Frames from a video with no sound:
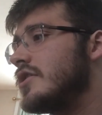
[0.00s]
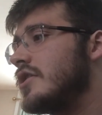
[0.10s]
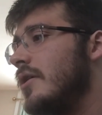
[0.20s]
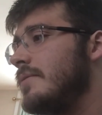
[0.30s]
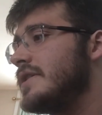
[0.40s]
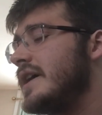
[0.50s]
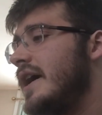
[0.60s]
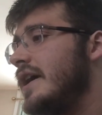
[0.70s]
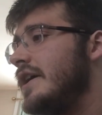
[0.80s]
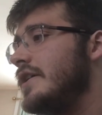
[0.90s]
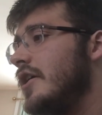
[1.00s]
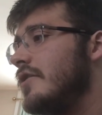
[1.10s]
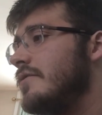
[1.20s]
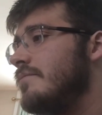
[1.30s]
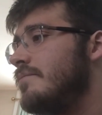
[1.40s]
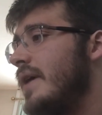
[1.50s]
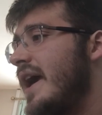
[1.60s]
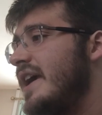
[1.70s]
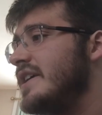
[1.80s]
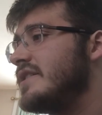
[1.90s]
commentating on
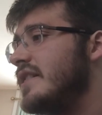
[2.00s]
Bay's